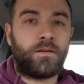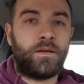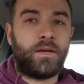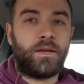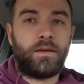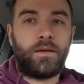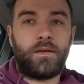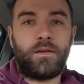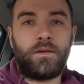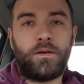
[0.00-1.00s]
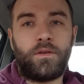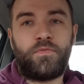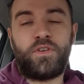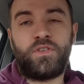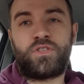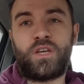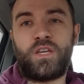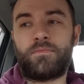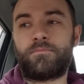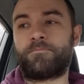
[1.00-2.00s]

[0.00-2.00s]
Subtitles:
You know, if you can see